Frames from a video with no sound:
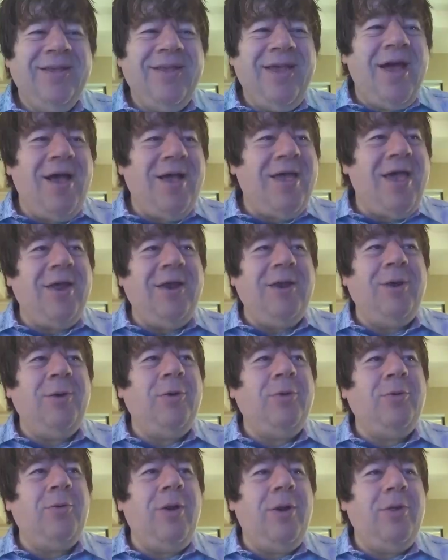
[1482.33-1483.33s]
Yeah, Canada
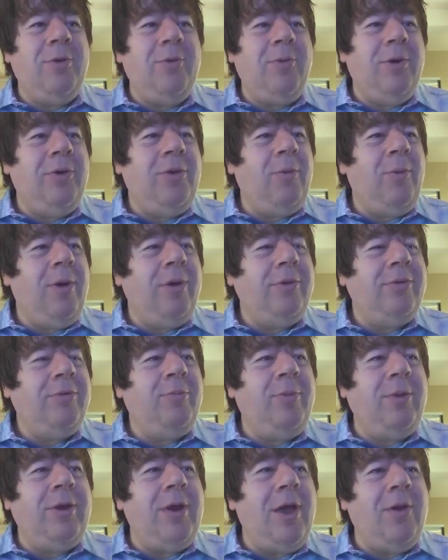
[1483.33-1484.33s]
was one of the worst
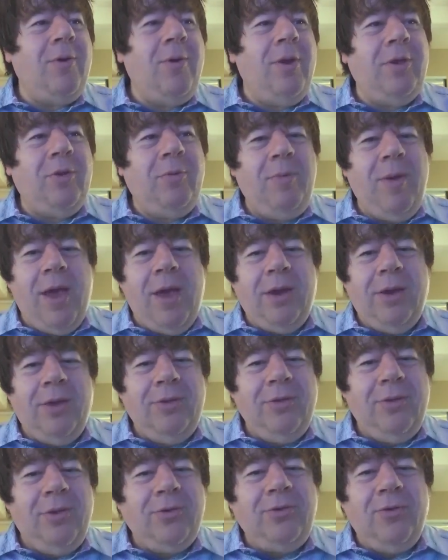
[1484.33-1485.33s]
ones, but not quite as bad
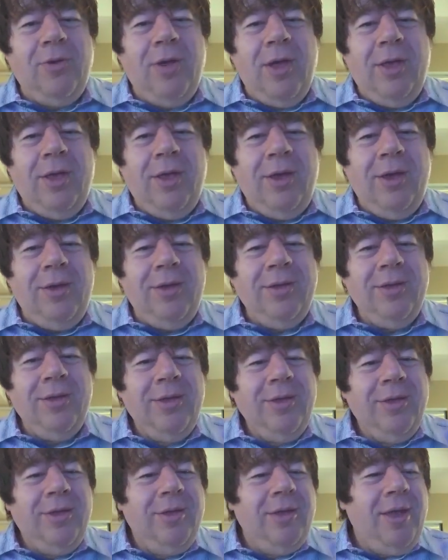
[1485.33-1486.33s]
as Australia
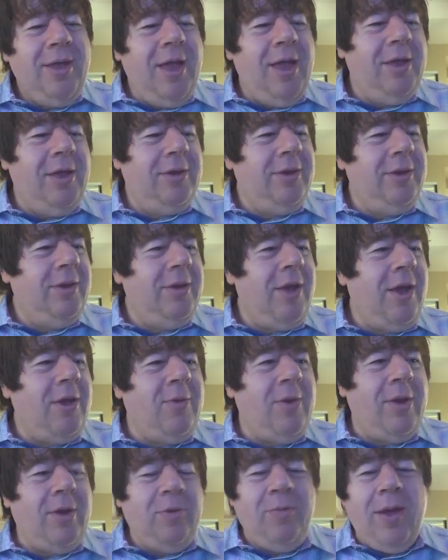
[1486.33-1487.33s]
and not
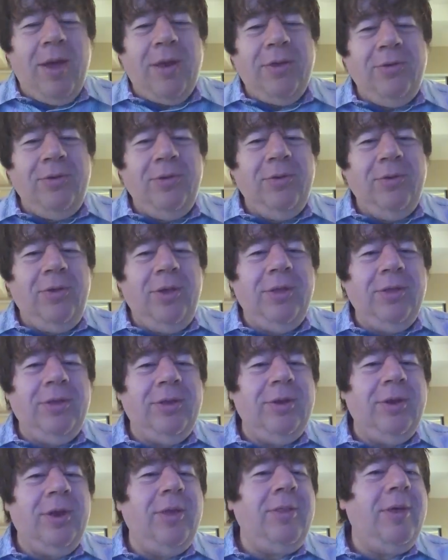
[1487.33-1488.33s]
quite as bad as New
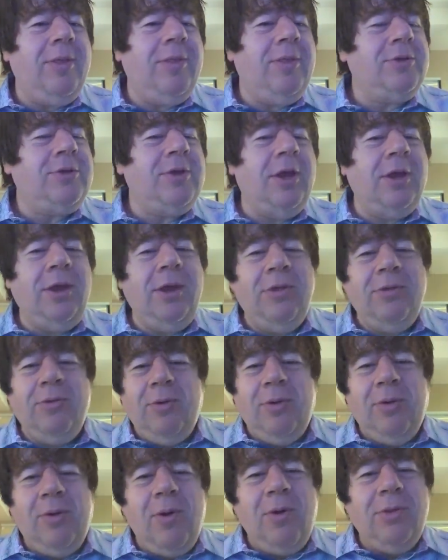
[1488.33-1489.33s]
Zealand. And then the Chinese
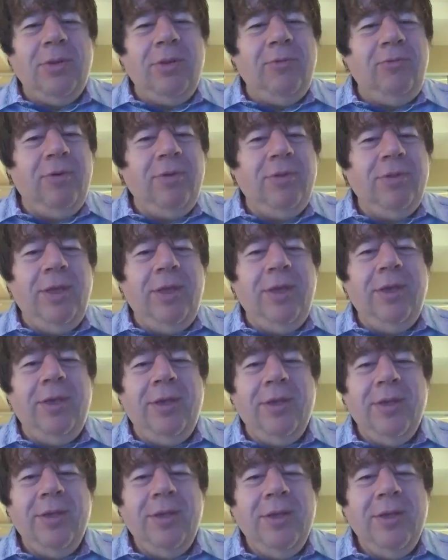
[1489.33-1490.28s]
are in a whole different league.